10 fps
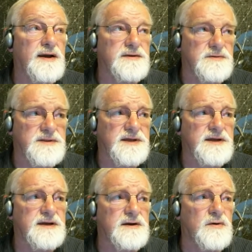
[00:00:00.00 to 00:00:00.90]
I don't
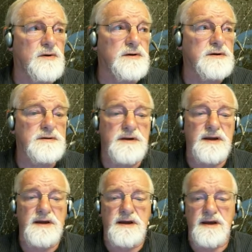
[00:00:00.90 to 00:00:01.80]
think, or
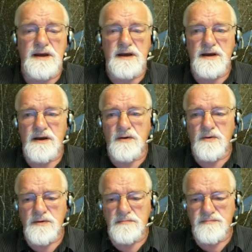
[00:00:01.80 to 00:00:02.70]

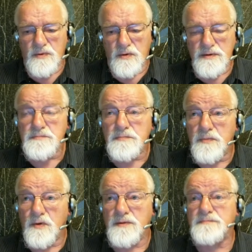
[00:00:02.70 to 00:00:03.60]
or or
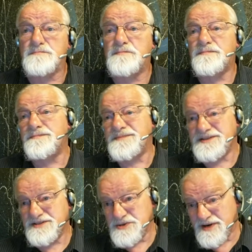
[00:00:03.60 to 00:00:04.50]
or
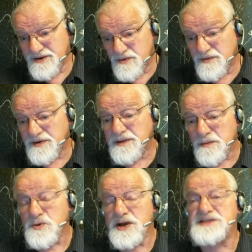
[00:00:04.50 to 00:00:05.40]
turn it over to
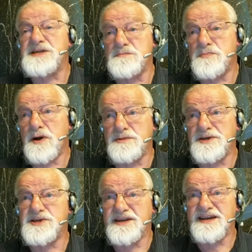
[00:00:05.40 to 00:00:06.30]
the press and
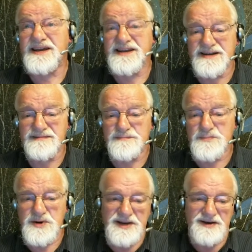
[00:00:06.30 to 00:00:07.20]
publish it and
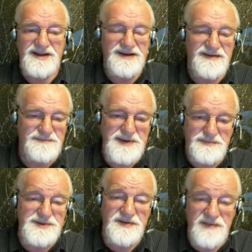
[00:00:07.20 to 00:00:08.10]
put it on
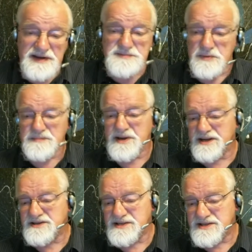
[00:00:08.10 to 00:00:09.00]
people's Facebook
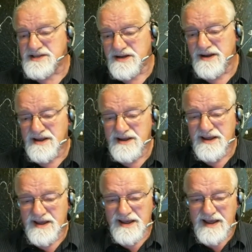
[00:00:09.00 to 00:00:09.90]
pages and
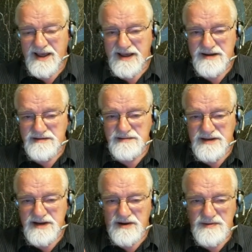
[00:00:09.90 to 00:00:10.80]
and you